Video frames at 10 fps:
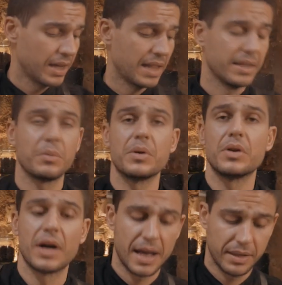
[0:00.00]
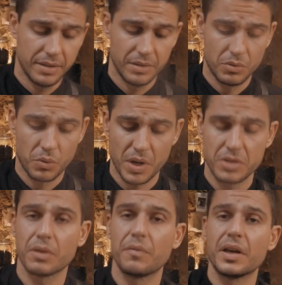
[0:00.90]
and then we're gonna add the rest of